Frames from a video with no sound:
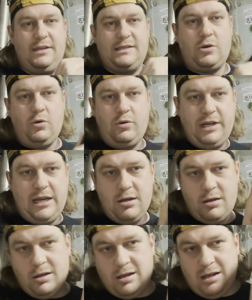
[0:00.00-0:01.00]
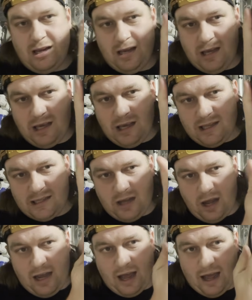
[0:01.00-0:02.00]
on this corny, it's
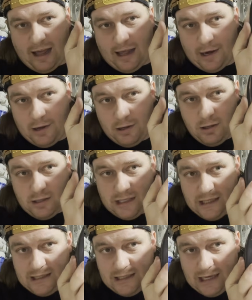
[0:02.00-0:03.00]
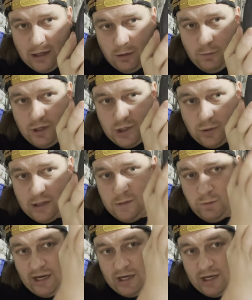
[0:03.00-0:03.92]
kind of hard to tell which one's